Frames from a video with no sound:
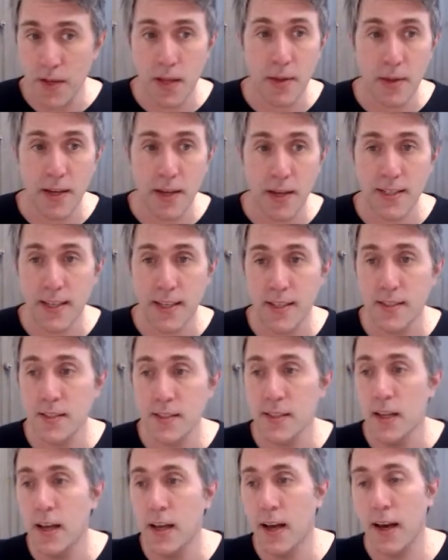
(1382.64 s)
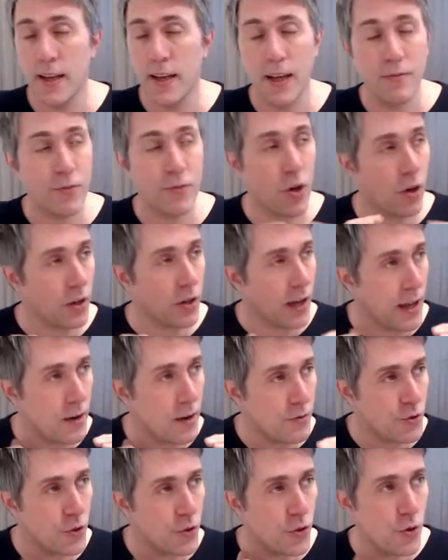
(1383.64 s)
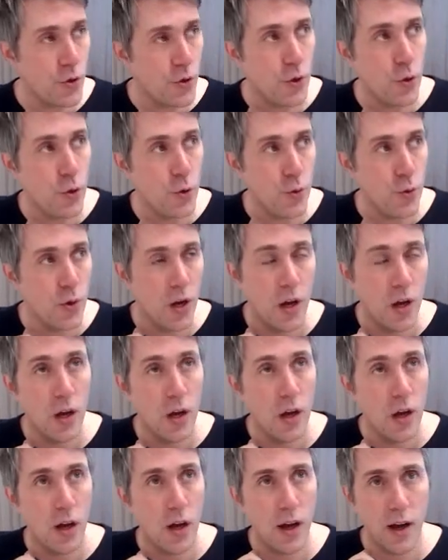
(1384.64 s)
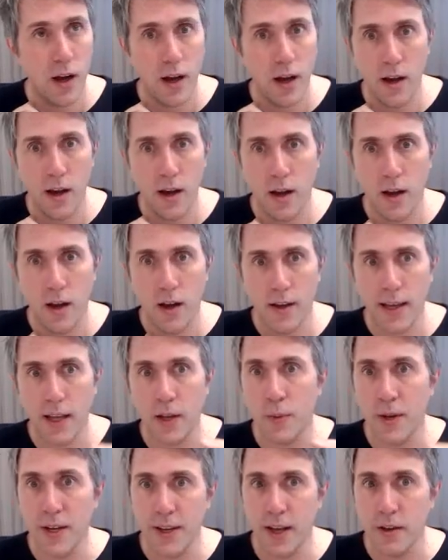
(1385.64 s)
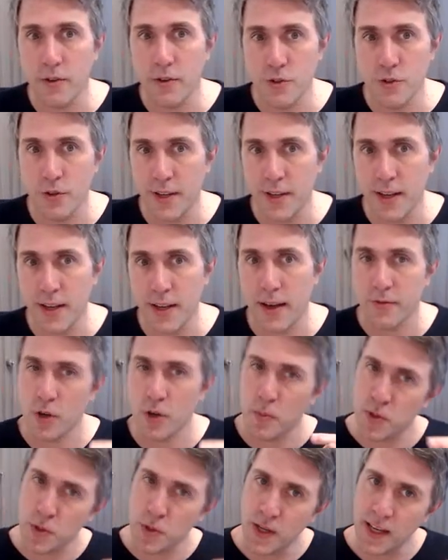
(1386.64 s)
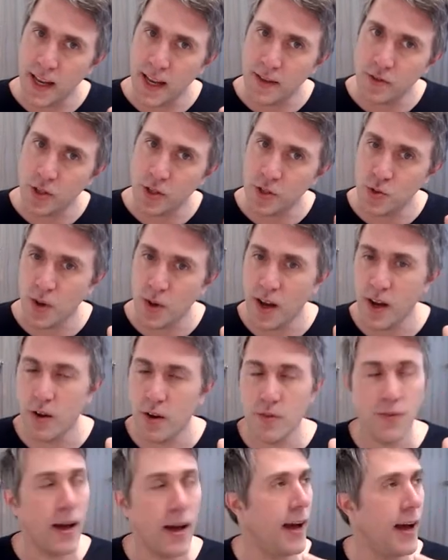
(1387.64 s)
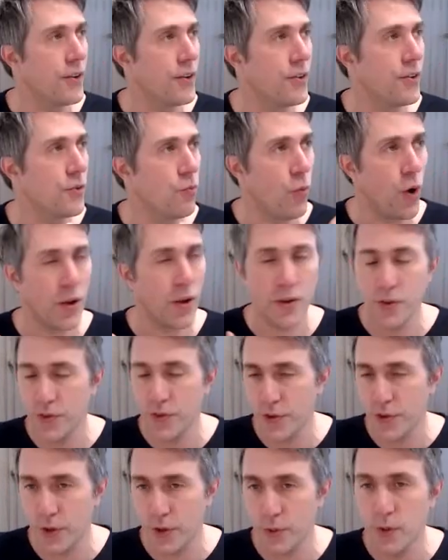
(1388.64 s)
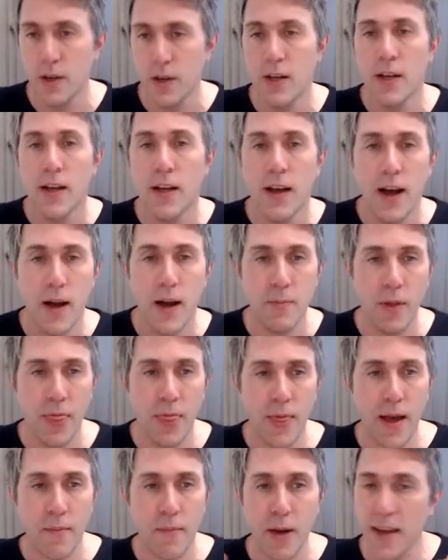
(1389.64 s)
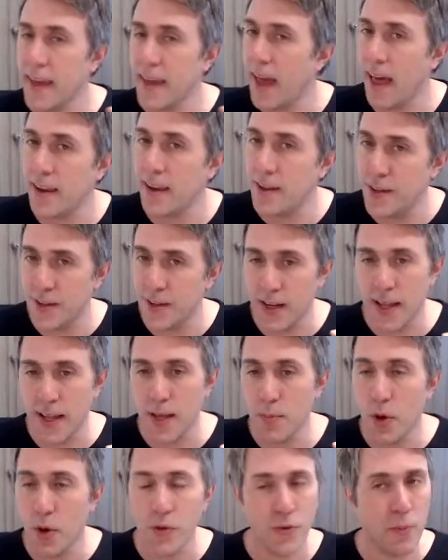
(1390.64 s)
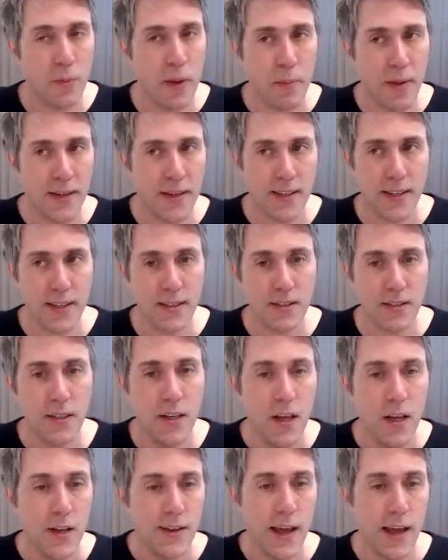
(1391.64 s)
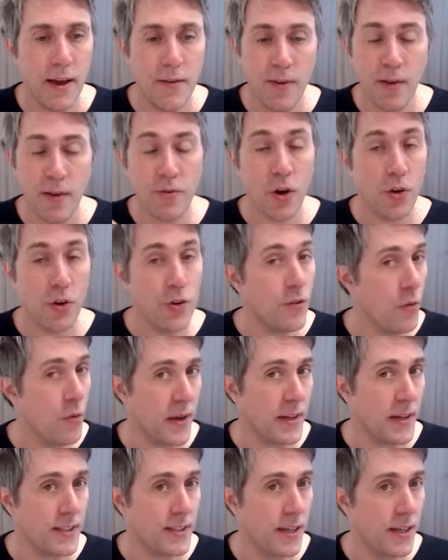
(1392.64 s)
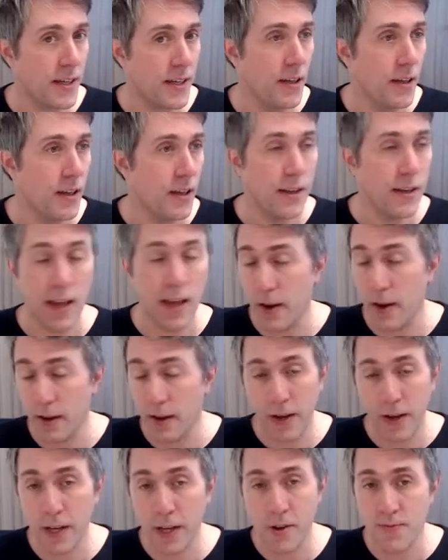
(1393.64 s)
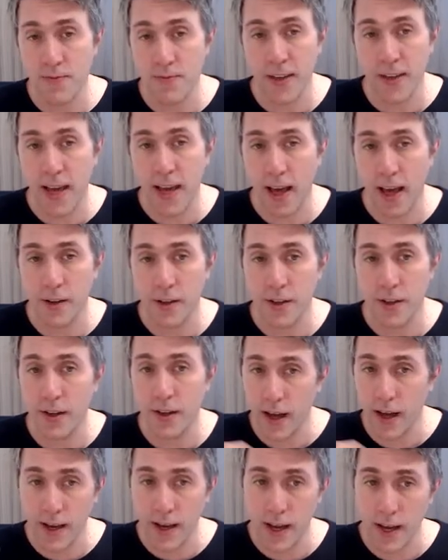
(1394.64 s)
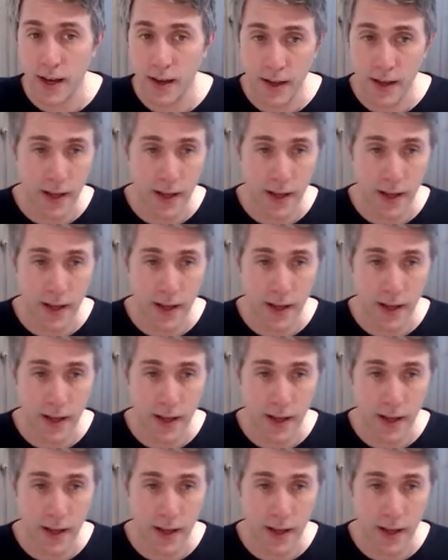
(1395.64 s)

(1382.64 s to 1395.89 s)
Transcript: meetings, and I've got kind of two kind of windows during the day. I've got between 11 and 12 and 1 and 2. And they're my Calendly possibly meetings. Now, if I've got another meeting, now that goes in the calendar, and